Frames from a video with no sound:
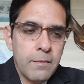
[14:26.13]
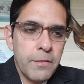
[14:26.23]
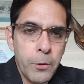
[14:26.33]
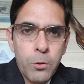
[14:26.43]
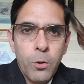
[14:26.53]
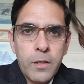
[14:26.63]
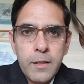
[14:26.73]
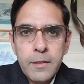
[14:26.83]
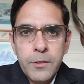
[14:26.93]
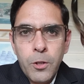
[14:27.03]
You wrote it,
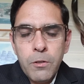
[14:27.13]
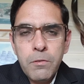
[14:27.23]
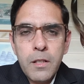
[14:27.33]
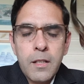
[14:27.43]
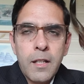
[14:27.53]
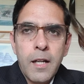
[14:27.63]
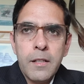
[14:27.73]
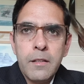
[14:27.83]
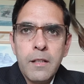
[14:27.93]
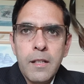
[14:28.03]
it's your work,
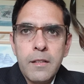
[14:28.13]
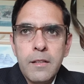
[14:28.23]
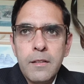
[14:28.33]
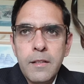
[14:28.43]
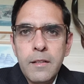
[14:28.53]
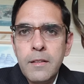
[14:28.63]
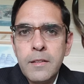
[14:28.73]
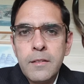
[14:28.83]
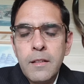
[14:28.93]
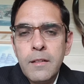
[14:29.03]
and
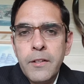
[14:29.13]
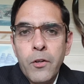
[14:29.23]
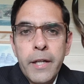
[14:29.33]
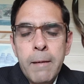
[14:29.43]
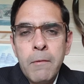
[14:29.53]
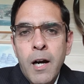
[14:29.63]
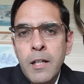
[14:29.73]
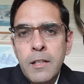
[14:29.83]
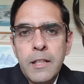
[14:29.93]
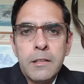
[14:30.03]
your name
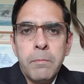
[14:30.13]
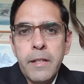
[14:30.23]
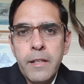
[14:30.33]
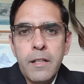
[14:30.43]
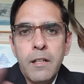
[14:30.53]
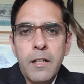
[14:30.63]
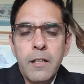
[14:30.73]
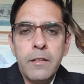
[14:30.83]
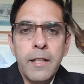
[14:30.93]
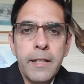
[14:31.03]
can't just be
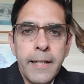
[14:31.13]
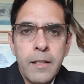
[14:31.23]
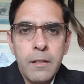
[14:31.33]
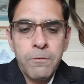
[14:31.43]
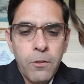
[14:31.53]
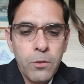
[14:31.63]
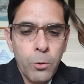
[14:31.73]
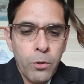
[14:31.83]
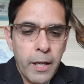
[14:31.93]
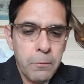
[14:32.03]
deleted for
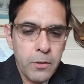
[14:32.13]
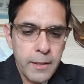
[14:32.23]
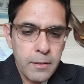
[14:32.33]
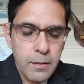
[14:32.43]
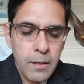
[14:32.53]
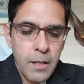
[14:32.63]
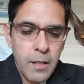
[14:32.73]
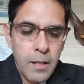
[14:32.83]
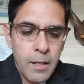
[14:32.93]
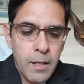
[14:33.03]
no rhyme or reason.
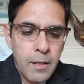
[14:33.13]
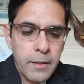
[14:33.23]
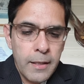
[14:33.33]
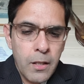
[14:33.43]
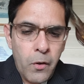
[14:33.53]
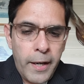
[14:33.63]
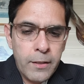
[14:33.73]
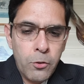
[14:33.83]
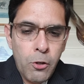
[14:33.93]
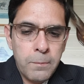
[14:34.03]
Then the
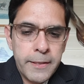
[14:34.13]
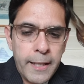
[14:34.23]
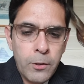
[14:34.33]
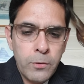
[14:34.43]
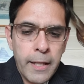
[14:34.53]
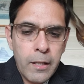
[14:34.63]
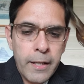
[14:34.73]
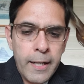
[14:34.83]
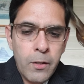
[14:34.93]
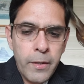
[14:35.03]
right to object to
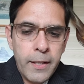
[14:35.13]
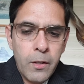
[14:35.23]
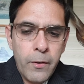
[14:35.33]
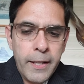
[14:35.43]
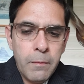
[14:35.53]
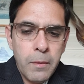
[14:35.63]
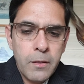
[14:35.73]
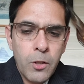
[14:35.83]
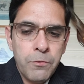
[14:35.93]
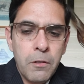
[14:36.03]
derogatory
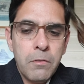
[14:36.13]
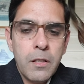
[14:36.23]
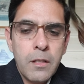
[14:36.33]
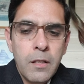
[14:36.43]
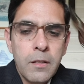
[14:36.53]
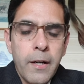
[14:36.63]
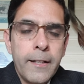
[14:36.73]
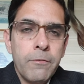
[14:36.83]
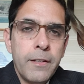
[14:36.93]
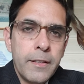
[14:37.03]
treatment of a work, the
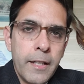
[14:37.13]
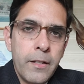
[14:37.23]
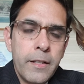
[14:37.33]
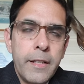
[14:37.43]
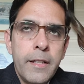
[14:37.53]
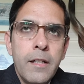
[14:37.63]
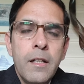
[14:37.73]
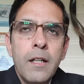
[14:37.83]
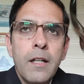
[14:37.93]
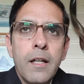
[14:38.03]
right of integrity,
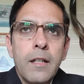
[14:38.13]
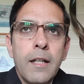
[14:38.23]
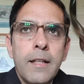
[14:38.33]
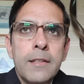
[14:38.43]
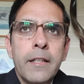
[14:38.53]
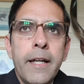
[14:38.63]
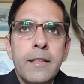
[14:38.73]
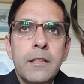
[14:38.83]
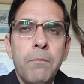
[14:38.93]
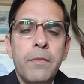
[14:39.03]
and that's
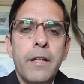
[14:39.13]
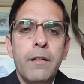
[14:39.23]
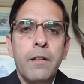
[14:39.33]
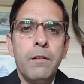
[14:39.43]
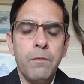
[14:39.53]
again something